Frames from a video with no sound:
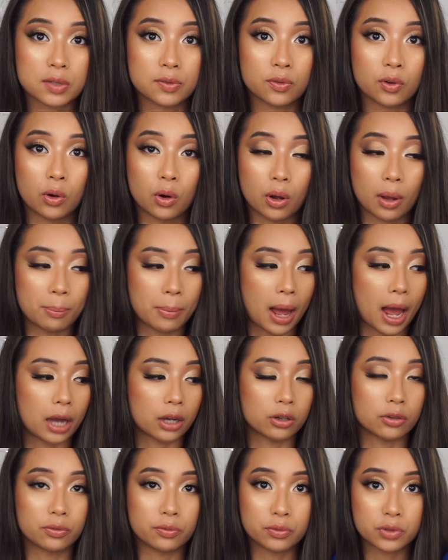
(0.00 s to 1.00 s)
for a pack
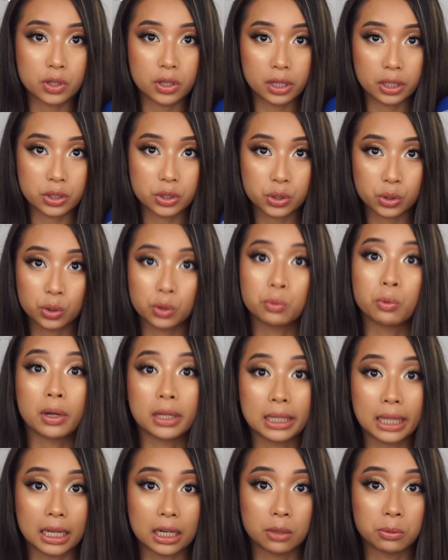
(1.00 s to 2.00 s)
of the 1 litre,